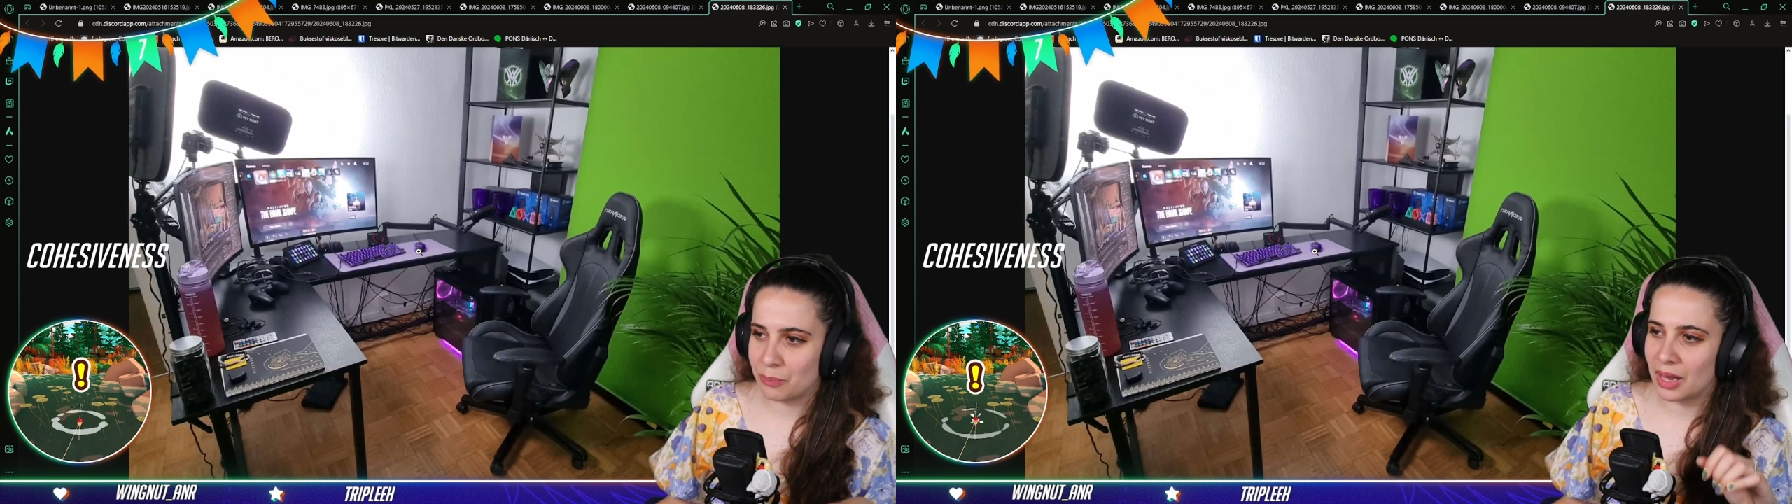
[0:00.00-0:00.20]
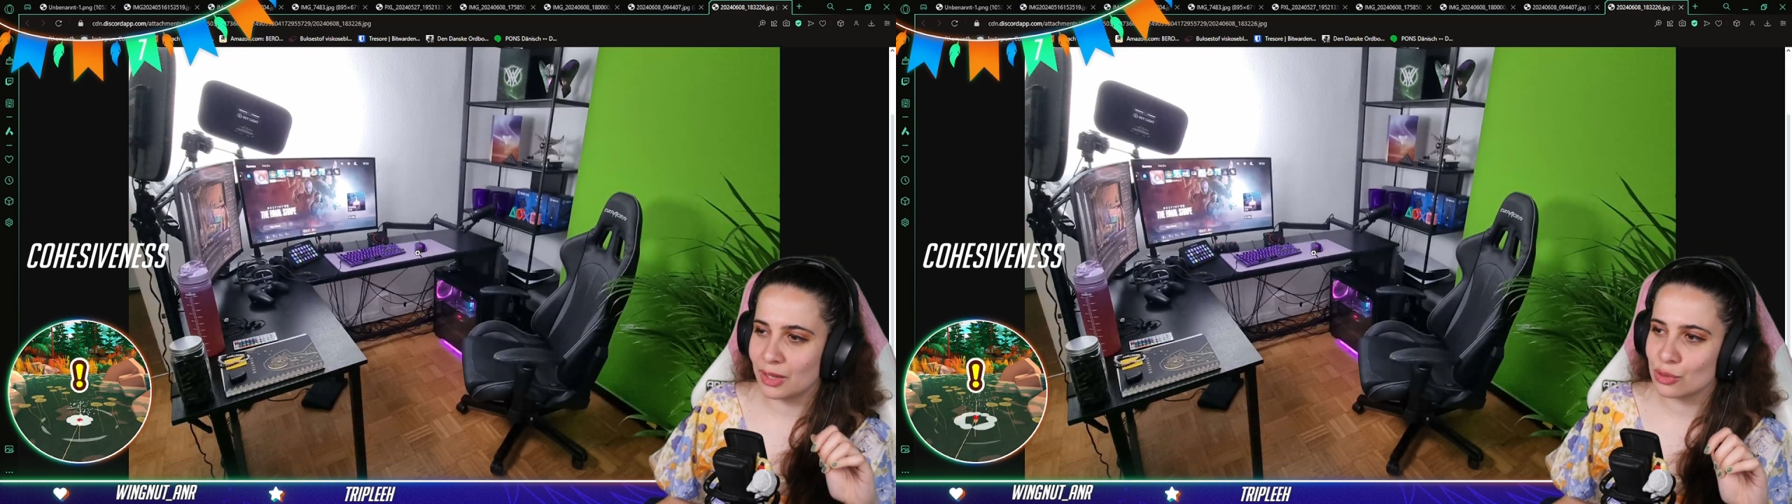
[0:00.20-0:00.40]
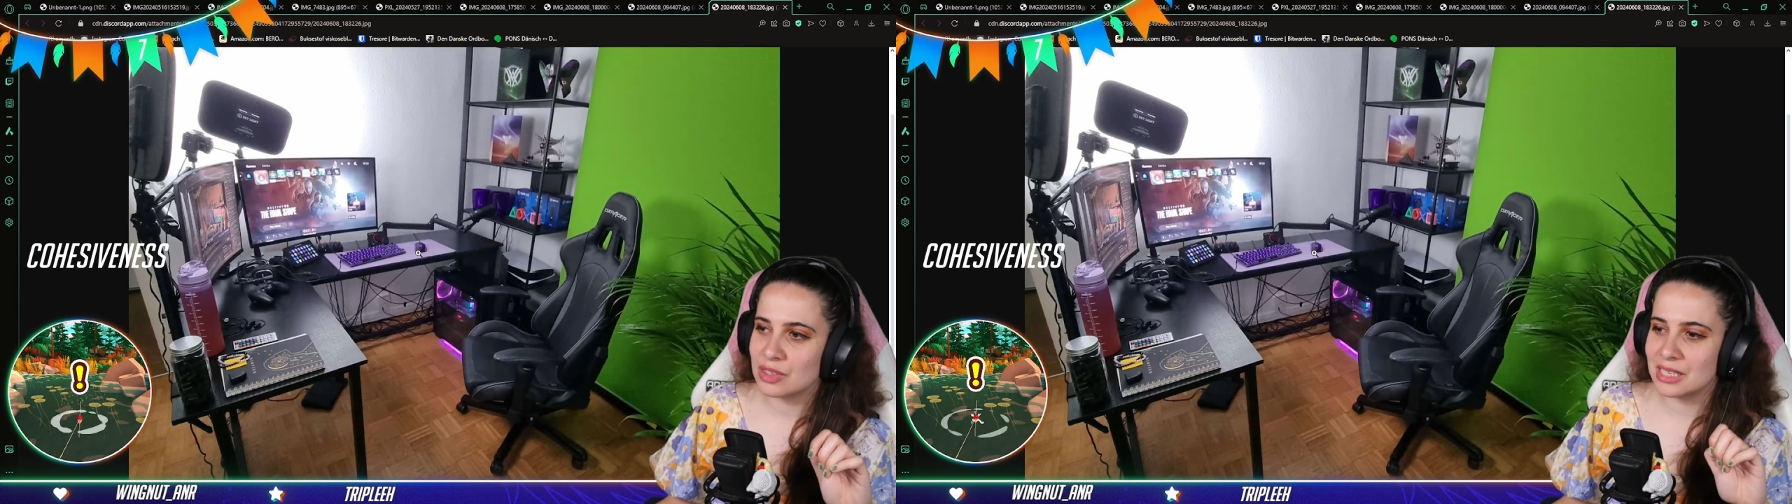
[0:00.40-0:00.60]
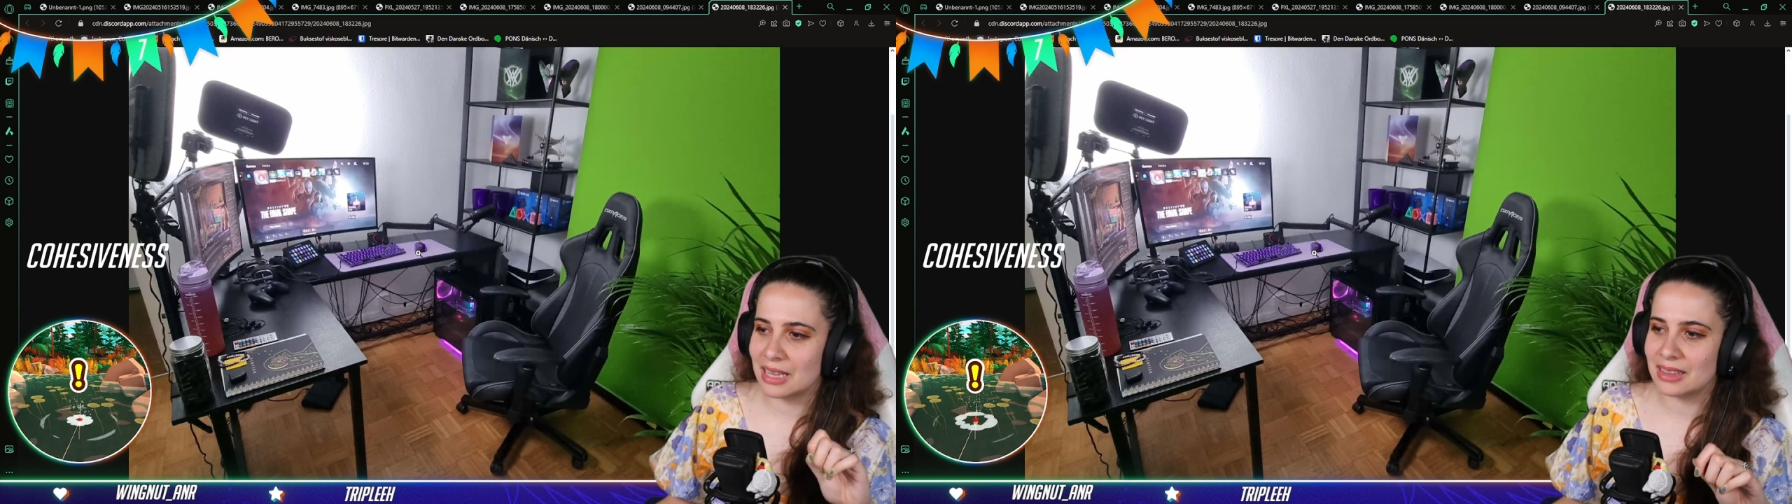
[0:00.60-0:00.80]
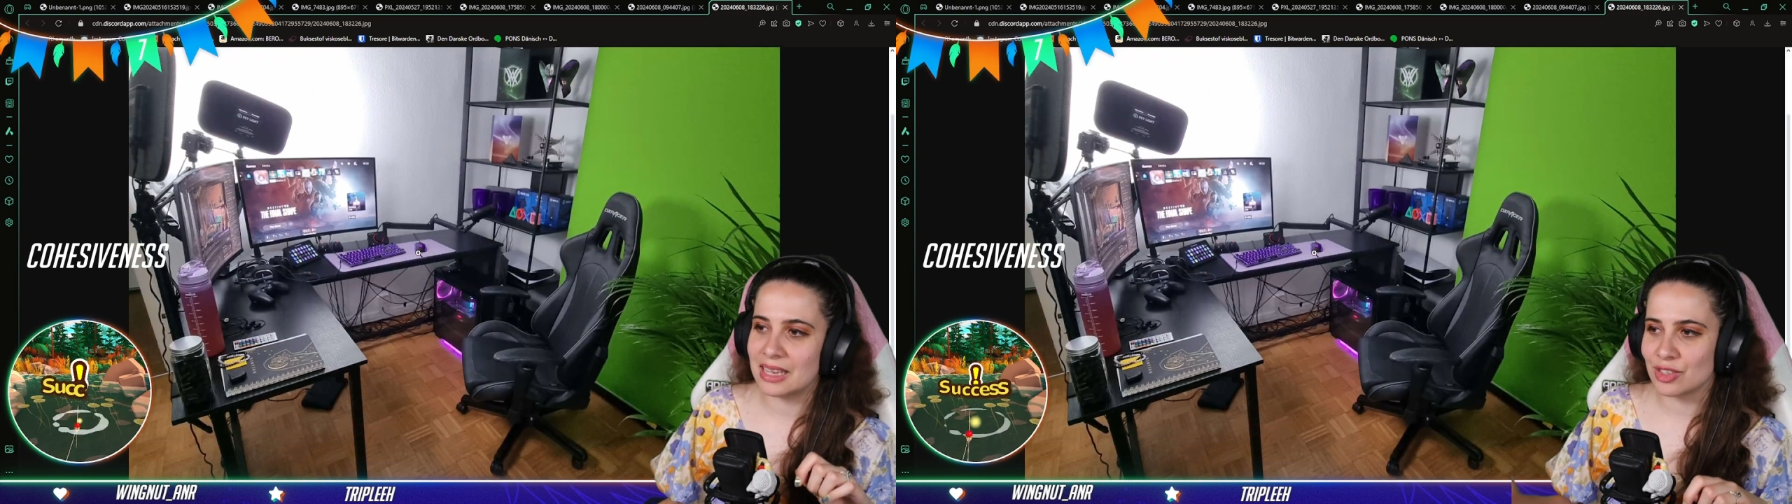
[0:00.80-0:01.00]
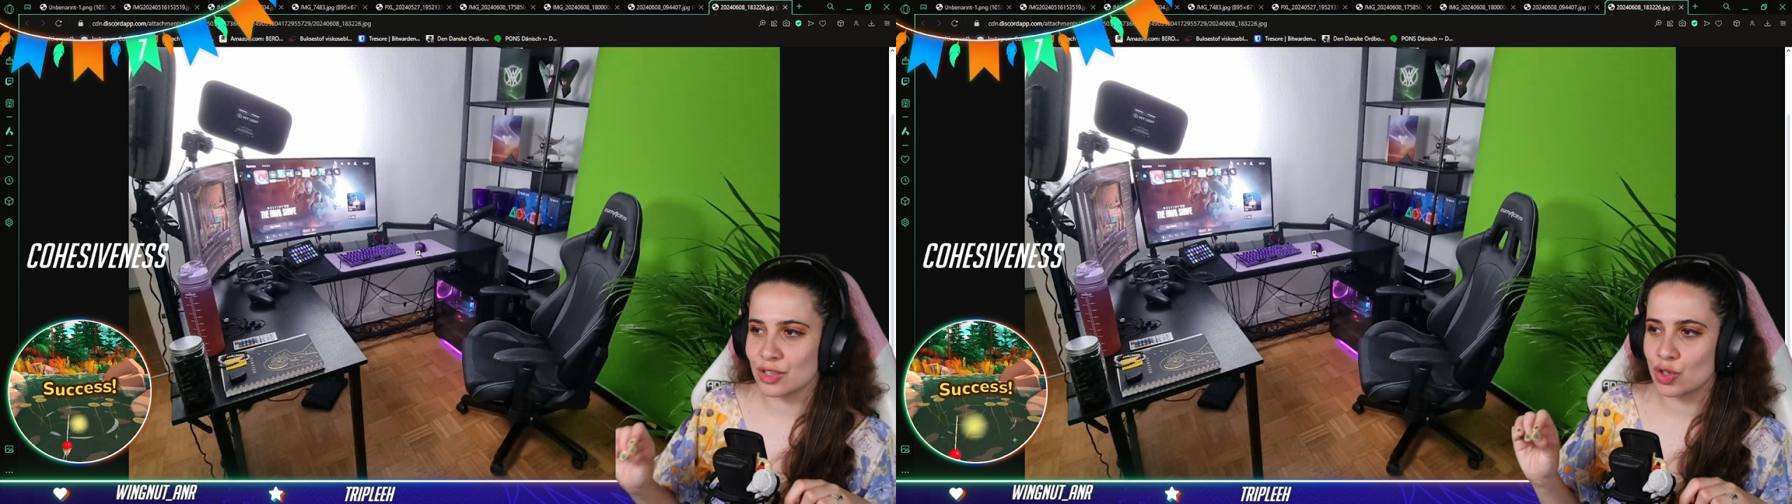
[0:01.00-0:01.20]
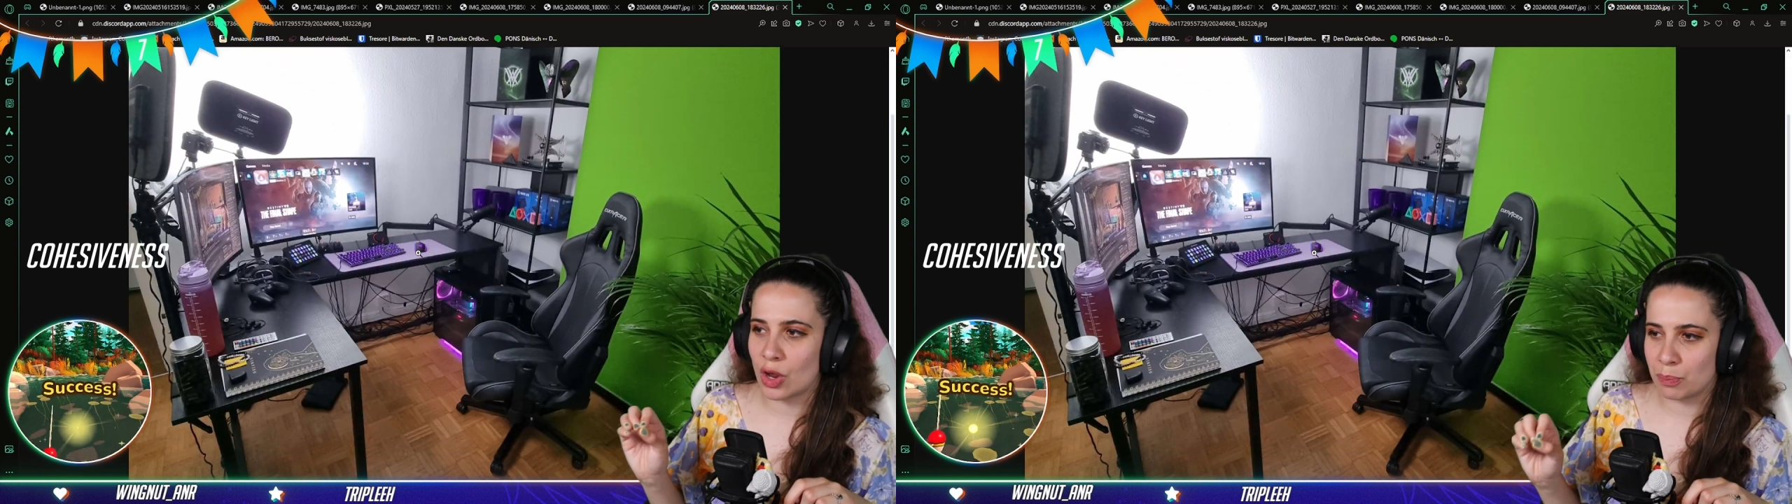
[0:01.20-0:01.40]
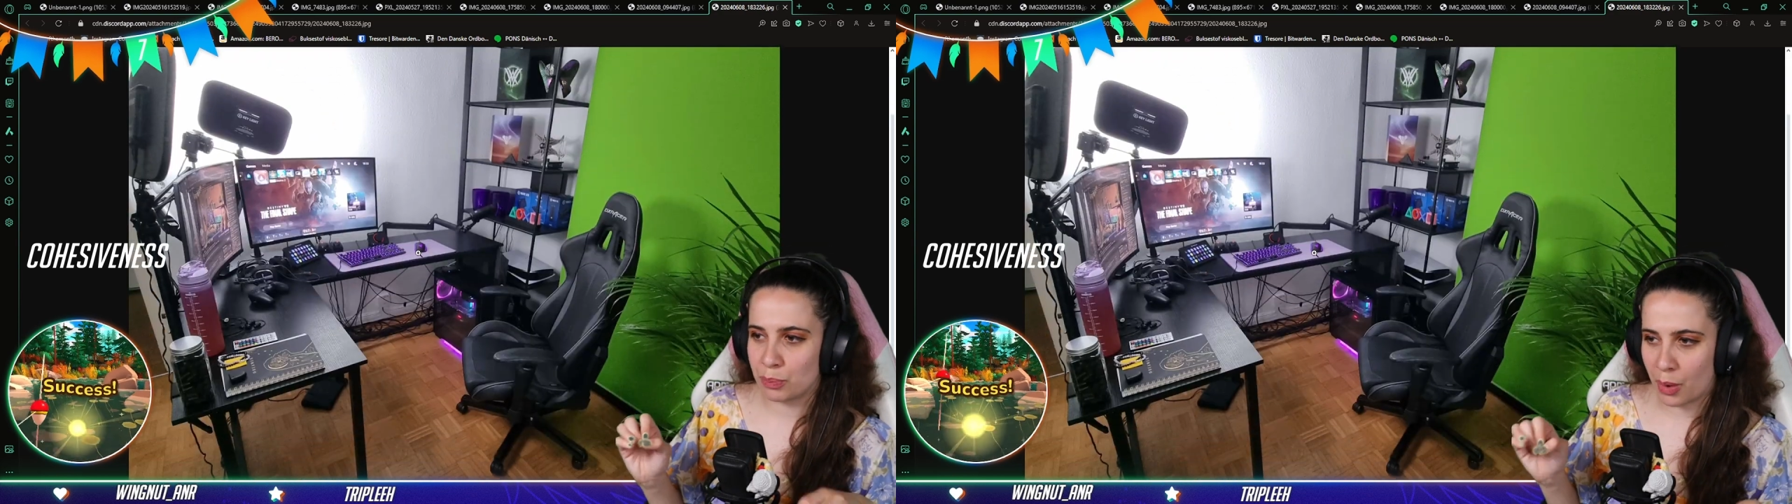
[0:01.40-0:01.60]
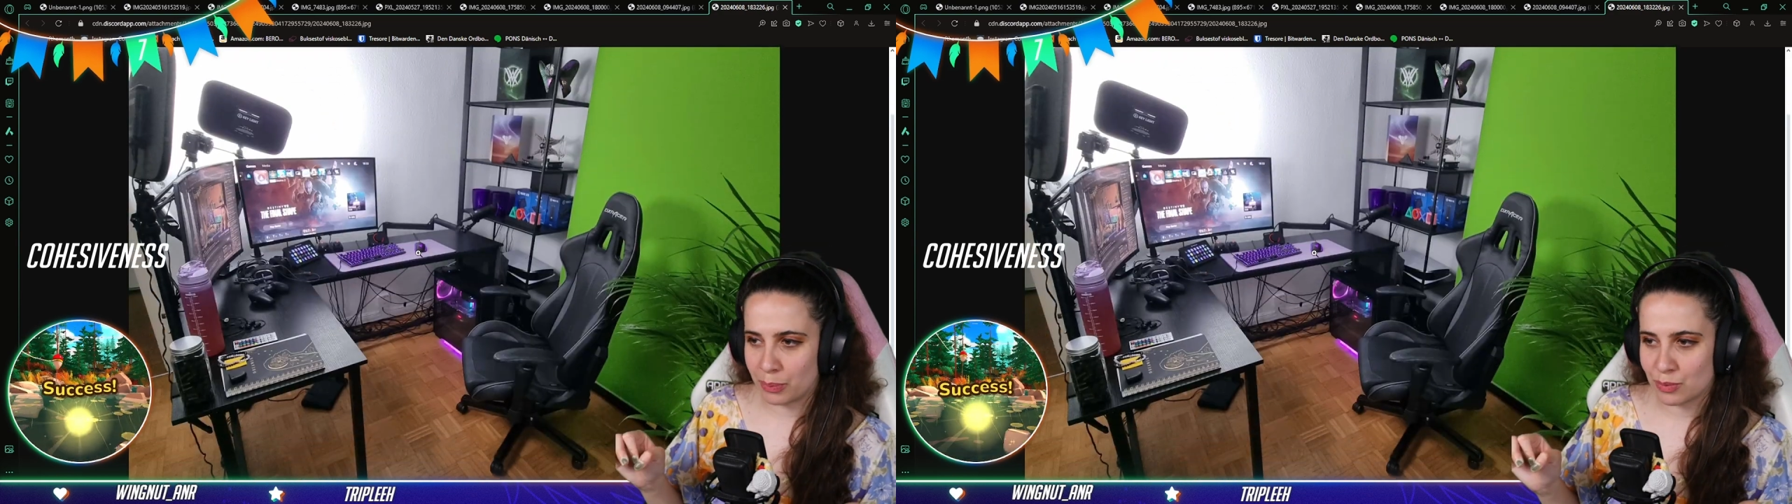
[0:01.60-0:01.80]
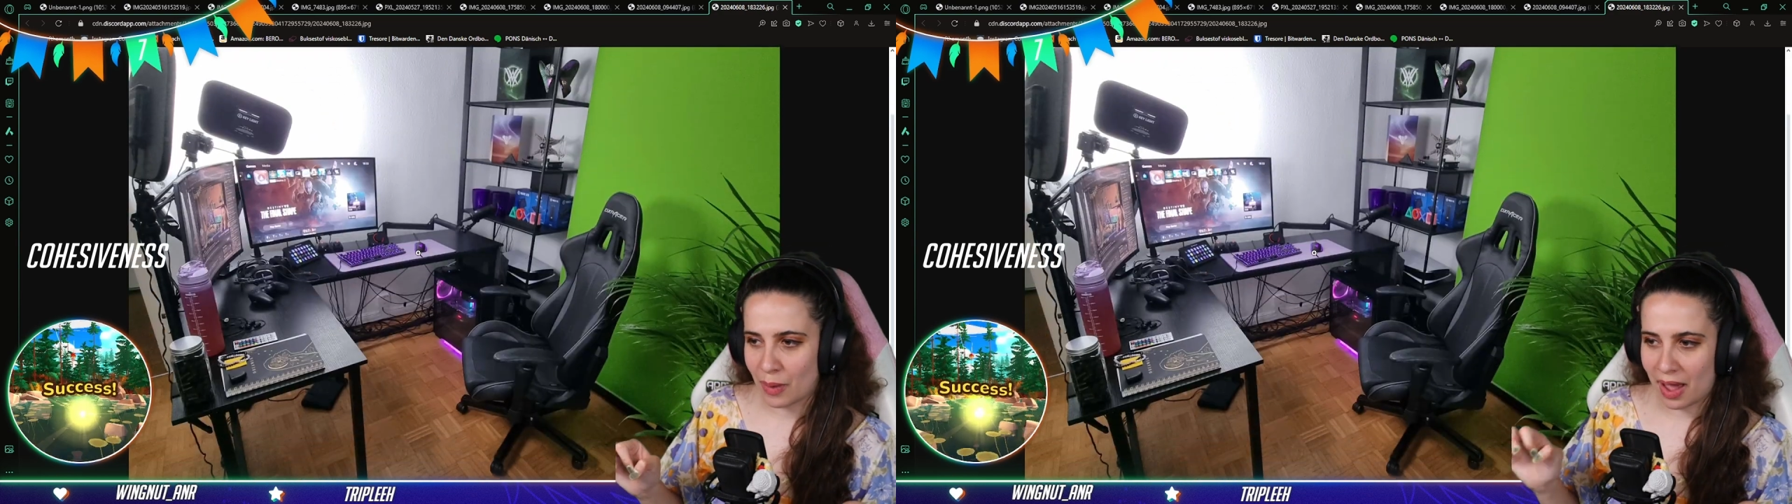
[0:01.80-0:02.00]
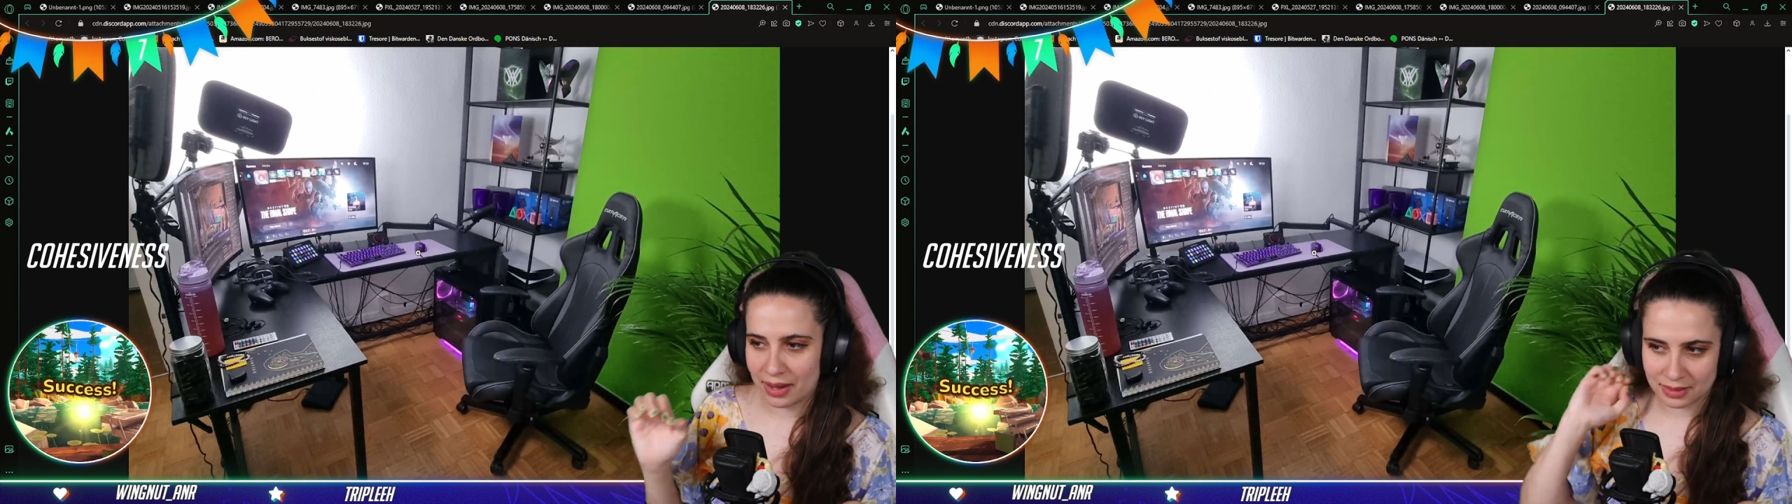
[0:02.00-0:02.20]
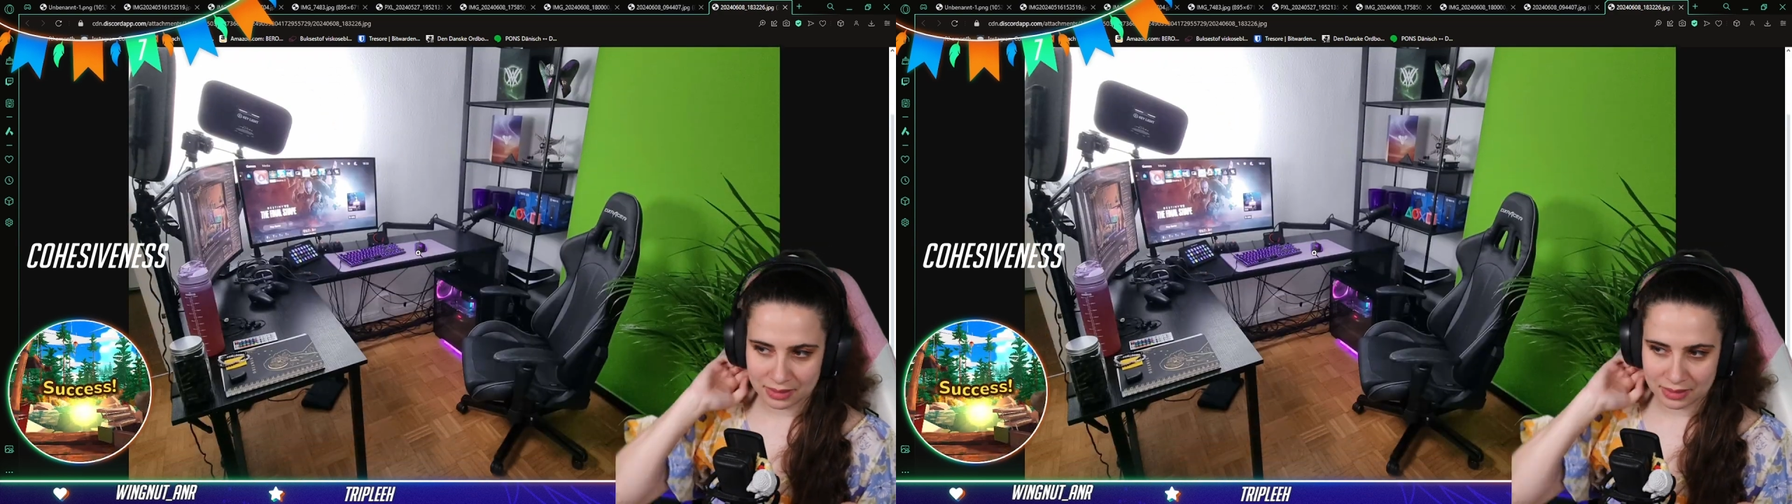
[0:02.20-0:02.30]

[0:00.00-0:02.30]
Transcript: Like you see that there's a certain purpose behind it.